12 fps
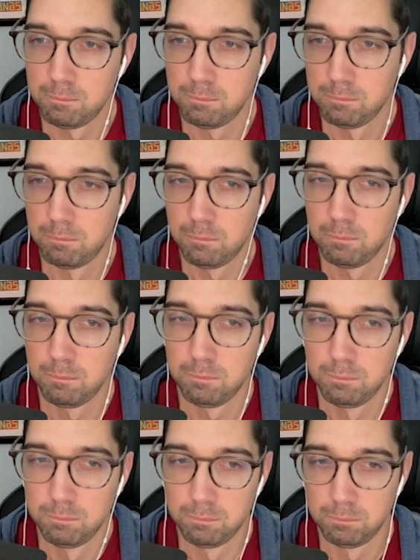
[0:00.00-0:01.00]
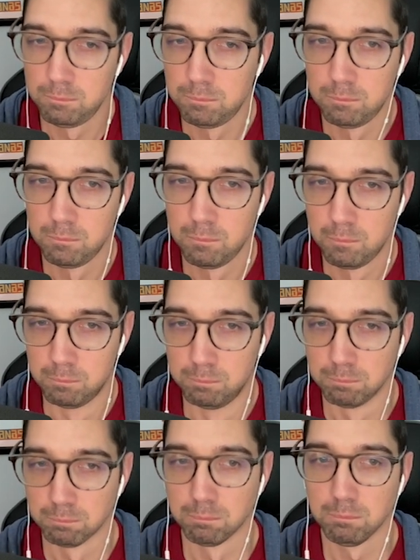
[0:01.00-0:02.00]

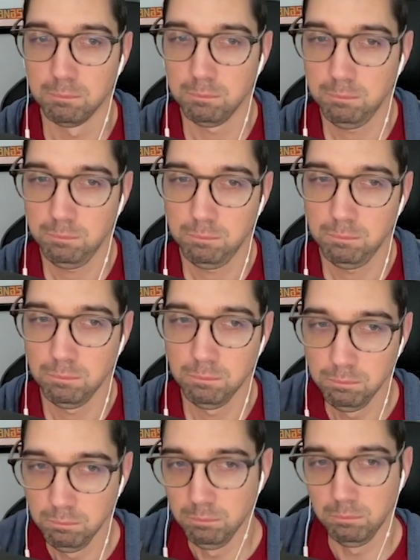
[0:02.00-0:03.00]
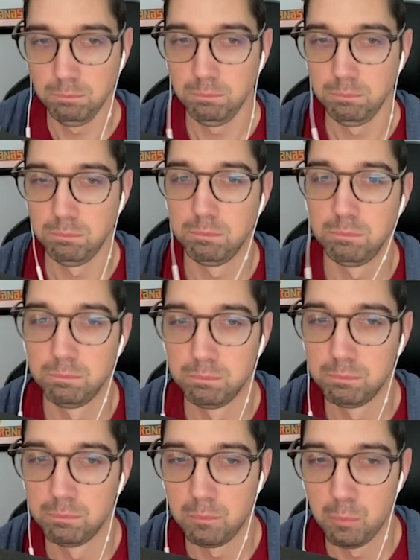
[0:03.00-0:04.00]

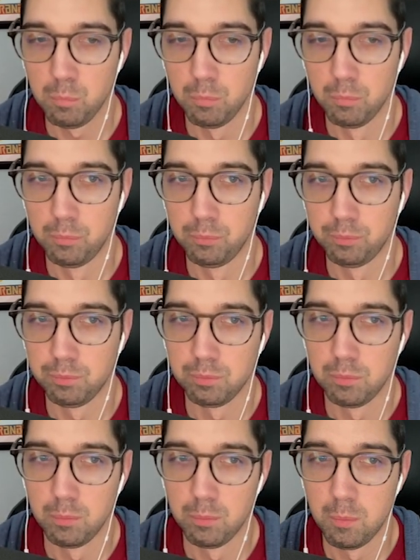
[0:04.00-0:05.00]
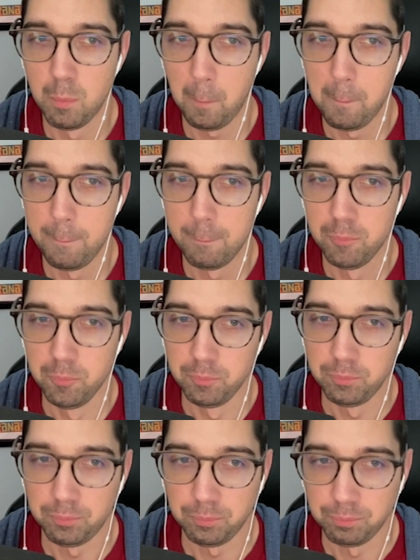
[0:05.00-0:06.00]

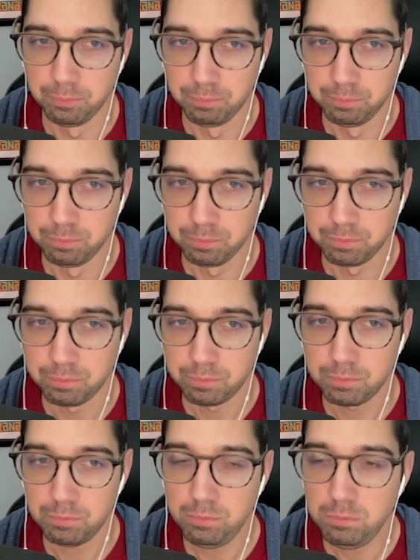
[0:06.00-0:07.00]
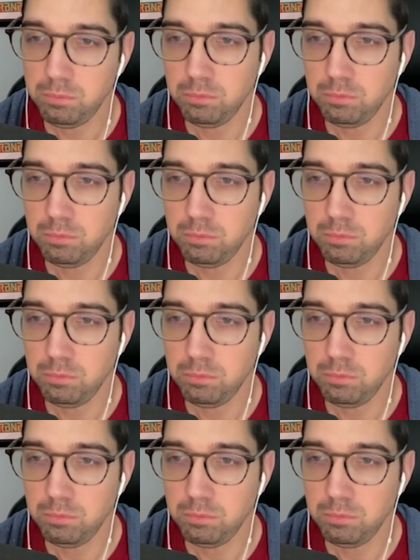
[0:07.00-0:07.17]
This person isn't speaking.